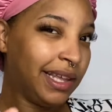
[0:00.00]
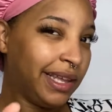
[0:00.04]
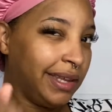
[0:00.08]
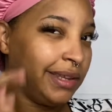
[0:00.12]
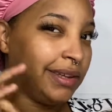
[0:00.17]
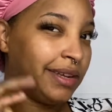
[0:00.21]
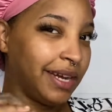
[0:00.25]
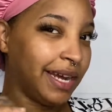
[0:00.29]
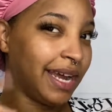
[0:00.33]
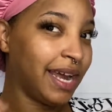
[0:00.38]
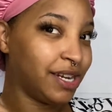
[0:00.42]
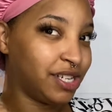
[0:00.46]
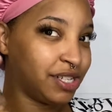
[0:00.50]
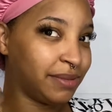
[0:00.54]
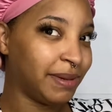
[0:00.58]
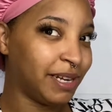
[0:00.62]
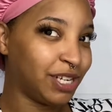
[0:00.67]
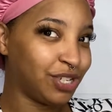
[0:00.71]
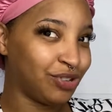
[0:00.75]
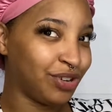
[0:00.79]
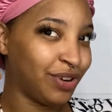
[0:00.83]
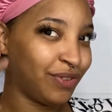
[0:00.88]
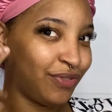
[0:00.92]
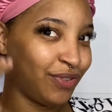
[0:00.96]
Y'all catching my
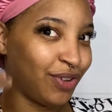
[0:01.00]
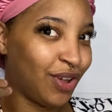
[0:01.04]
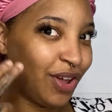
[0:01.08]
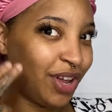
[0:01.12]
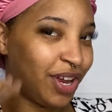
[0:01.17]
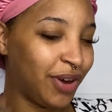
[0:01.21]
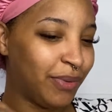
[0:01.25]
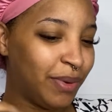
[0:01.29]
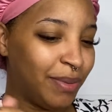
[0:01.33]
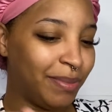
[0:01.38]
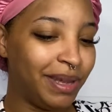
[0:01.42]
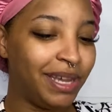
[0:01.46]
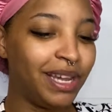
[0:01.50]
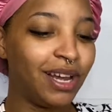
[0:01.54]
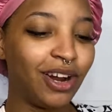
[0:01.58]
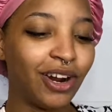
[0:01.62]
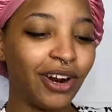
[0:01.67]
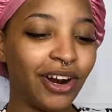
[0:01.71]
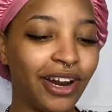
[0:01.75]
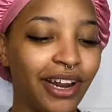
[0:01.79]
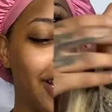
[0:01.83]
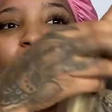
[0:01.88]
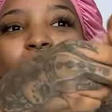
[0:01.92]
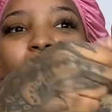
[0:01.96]
drift? Y'all here with me? All
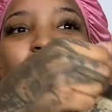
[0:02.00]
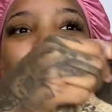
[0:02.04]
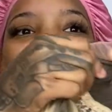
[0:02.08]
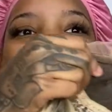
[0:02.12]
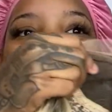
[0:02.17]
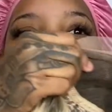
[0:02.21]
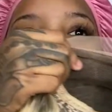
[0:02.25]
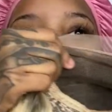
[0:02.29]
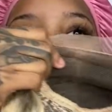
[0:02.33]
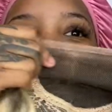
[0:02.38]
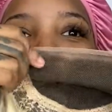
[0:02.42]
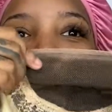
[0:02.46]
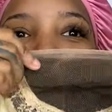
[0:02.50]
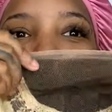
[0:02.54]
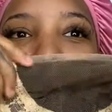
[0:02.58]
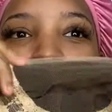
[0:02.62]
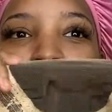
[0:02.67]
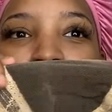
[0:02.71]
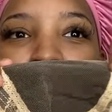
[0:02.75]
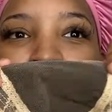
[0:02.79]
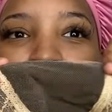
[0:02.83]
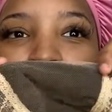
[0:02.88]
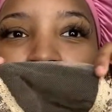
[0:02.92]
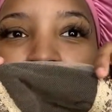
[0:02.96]
right. So it is a
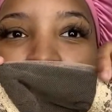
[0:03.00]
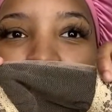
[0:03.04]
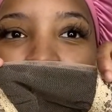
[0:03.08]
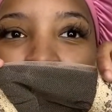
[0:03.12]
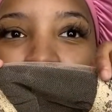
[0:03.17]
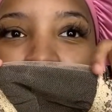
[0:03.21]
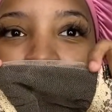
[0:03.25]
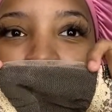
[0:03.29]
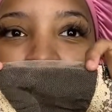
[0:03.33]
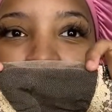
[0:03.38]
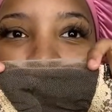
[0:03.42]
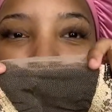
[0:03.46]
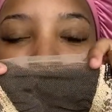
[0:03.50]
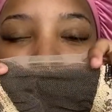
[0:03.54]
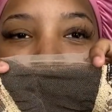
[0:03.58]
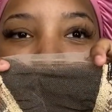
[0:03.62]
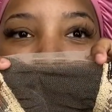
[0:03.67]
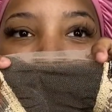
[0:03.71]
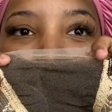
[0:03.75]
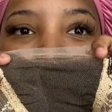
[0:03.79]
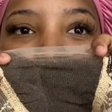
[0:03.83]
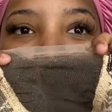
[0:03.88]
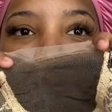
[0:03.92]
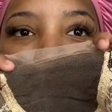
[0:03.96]
closure wig that
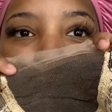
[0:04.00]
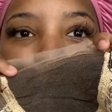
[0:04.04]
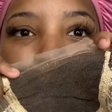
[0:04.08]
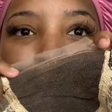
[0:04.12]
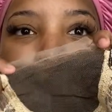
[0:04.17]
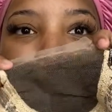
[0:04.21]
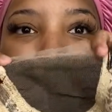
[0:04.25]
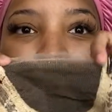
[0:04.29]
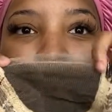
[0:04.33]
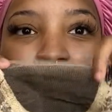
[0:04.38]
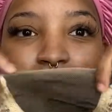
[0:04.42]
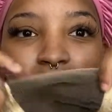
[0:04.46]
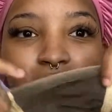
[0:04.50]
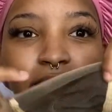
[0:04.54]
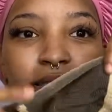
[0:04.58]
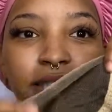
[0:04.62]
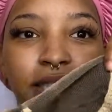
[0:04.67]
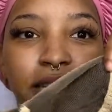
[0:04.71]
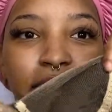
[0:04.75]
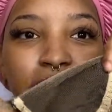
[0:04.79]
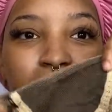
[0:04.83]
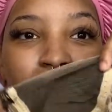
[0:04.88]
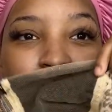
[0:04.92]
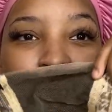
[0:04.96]
looks like this.
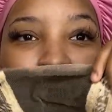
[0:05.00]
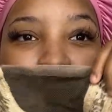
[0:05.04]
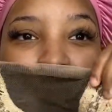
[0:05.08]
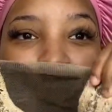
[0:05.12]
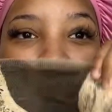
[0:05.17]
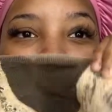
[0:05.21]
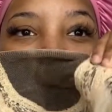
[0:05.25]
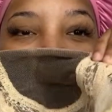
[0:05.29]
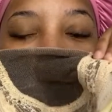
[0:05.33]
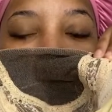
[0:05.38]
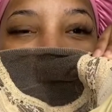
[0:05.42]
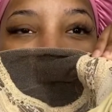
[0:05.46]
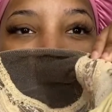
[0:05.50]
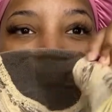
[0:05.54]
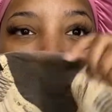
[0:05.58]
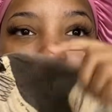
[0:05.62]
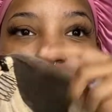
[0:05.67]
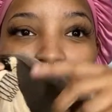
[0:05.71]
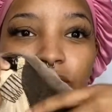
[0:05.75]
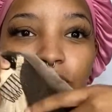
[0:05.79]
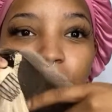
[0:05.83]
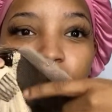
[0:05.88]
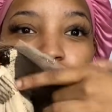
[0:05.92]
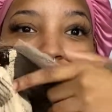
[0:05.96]
It has the three
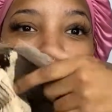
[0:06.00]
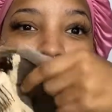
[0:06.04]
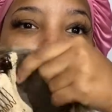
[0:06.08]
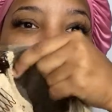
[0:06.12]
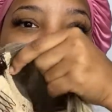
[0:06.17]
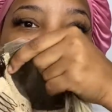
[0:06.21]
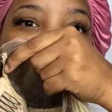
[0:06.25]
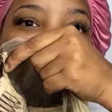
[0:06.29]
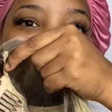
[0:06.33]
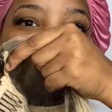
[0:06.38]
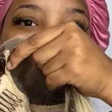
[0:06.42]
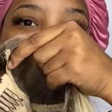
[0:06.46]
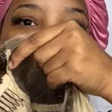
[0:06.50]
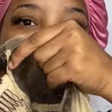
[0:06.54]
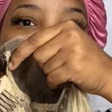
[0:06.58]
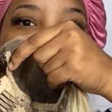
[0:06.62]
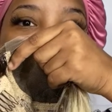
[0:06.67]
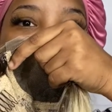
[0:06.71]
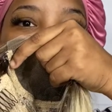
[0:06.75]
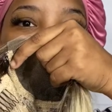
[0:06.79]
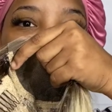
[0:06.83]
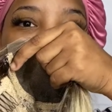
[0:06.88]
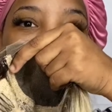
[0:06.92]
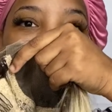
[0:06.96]
combs,
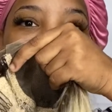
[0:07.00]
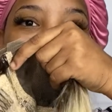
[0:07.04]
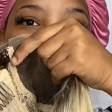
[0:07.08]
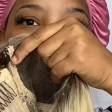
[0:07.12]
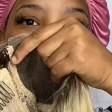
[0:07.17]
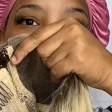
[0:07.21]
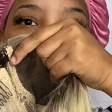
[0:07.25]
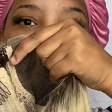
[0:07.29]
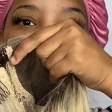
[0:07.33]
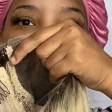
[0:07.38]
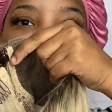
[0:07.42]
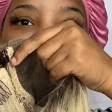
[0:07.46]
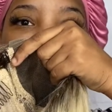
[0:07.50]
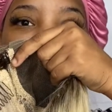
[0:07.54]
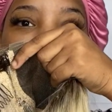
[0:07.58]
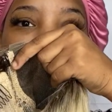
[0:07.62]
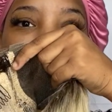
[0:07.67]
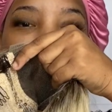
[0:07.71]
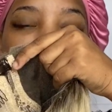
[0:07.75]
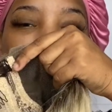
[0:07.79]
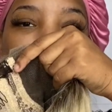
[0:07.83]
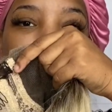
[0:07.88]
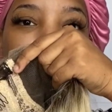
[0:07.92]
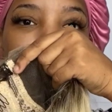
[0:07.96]
the little adjustable
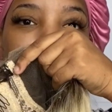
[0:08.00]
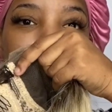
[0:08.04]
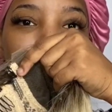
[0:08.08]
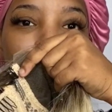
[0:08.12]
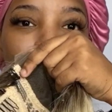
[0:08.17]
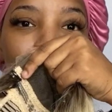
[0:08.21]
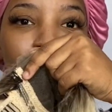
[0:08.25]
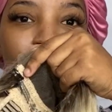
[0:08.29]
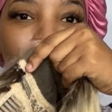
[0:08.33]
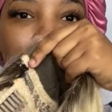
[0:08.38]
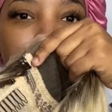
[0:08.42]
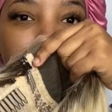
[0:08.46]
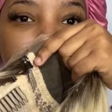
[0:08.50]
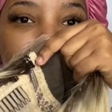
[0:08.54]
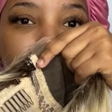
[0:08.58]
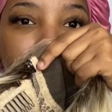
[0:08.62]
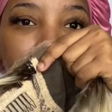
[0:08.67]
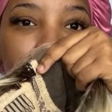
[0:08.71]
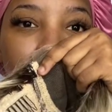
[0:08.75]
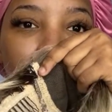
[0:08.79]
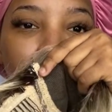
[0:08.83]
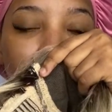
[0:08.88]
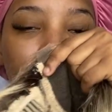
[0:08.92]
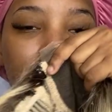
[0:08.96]
band straps
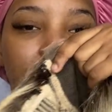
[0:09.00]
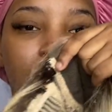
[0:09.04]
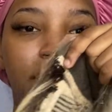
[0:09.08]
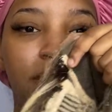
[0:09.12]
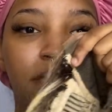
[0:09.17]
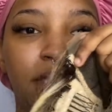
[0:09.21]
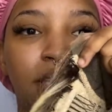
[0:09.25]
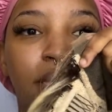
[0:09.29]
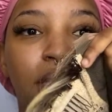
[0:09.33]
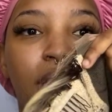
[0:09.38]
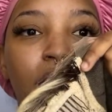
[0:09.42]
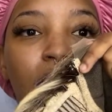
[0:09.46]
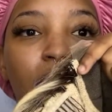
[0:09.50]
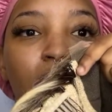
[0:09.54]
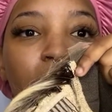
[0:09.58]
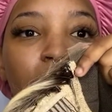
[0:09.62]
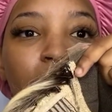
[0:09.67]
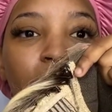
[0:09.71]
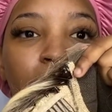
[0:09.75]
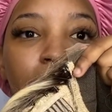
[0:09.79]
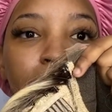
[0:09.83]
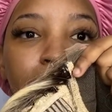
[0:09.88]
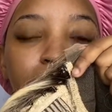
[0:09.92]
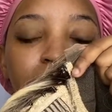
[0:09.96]
things
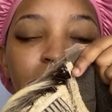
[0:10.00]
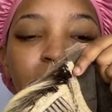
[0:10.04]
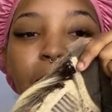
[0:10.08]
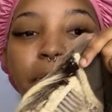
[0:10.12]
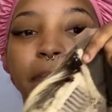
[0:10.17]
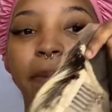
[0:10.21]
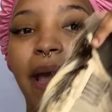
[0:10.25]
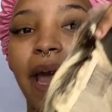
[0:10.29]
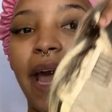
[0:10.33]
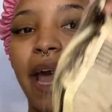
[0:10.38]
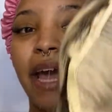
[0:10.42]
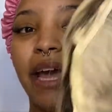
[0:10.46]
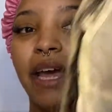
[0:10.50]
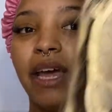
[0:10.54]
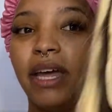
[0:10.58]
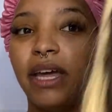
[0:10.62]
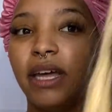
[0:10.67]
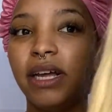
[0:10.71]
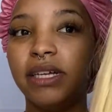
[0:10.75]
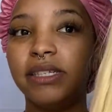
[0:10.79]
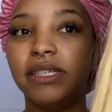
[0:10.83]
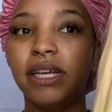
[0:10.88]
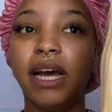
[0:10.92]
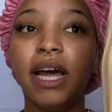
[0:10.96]
um, in the back
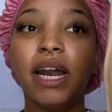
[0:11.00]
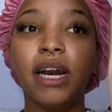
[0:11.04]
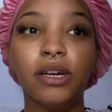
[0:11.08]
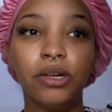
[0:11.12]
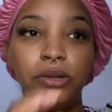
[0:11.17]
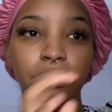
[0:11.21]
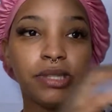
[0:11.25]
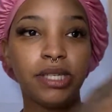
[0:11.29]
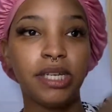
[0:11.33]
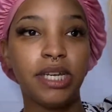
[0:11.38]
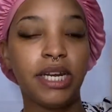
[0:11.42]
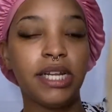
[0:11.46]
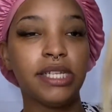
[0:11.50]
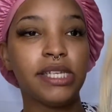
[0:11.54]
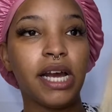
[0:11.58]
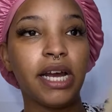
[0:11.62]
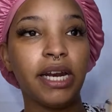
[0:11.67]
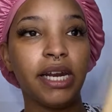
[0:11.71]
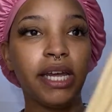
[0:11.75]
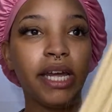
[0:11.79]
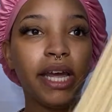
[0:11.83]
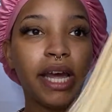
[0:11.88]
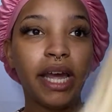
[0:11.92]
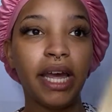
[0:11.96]
because I got a little teeny
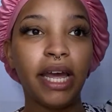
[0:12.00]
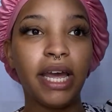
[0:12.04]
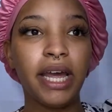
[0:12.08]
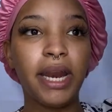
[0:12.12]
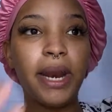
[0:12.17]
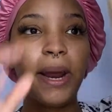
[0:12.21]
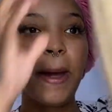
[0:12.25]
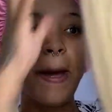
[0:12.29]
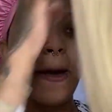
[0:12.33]
tiny head.